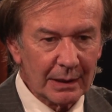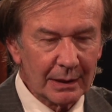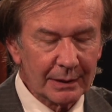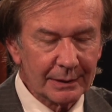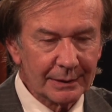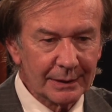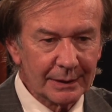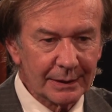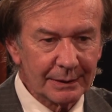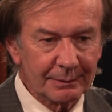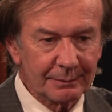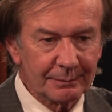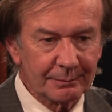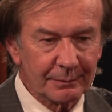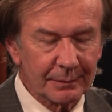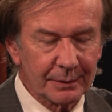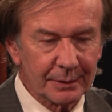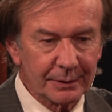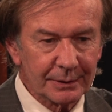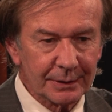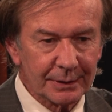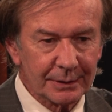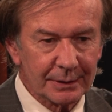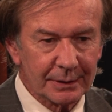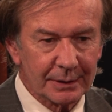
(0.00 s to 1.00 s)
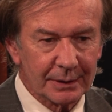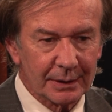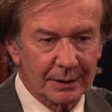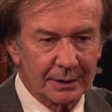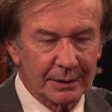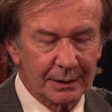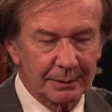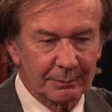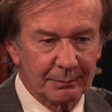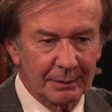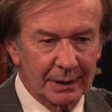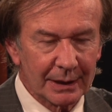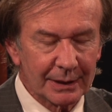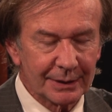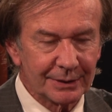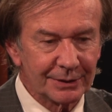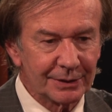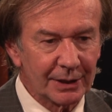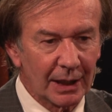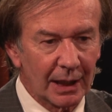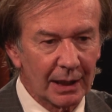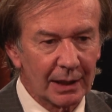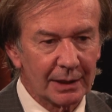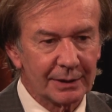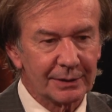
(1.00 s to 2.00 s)
the biggest
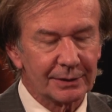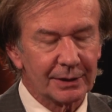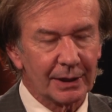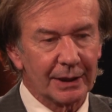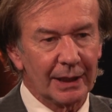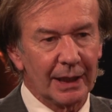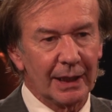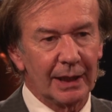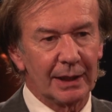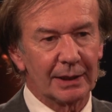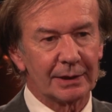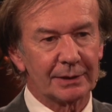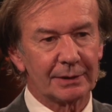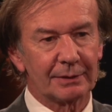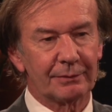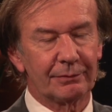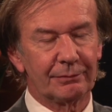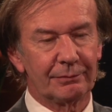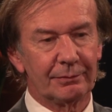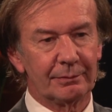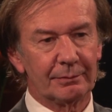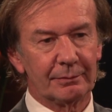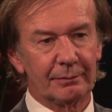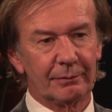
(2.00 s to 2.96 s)
challenge is